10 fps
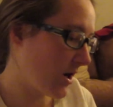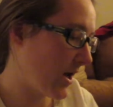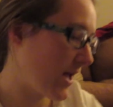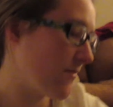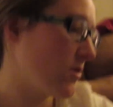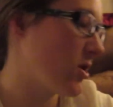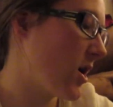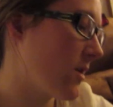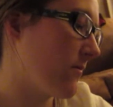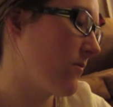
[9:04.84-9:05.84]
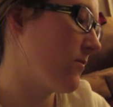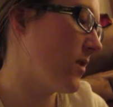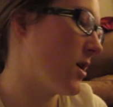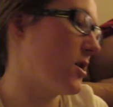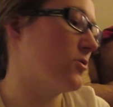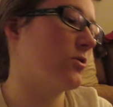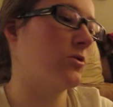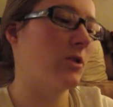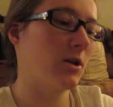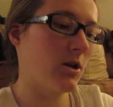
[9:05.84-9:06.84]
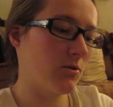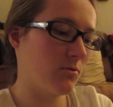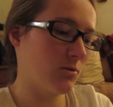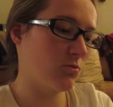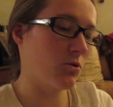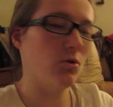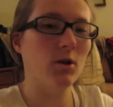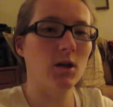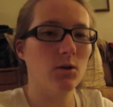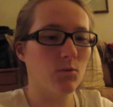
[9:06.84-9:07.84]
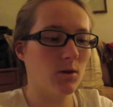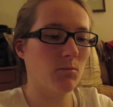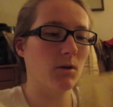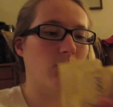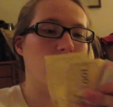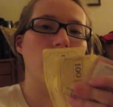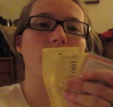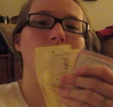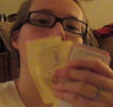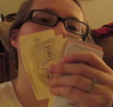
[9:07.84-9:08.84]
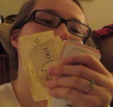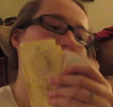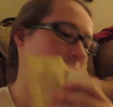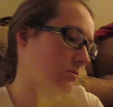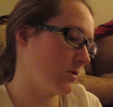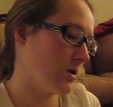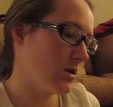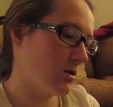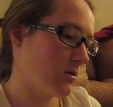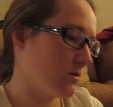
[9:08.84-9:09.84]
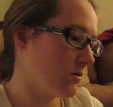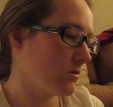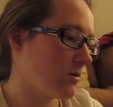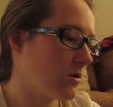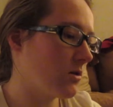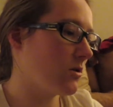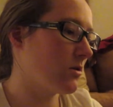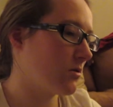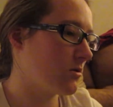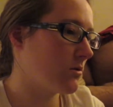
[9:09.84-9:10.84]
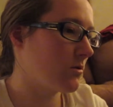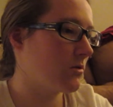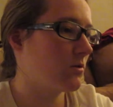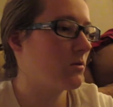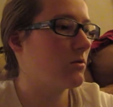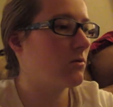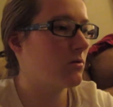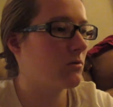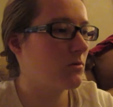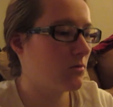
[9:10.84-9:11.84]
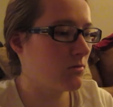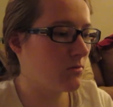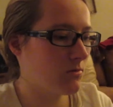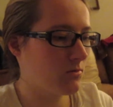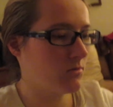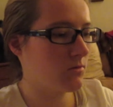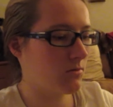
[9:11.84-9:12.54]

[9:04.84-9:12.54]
I have a lot of 100 right now. I'm rolling in with big bucks. All right, I'll take that back.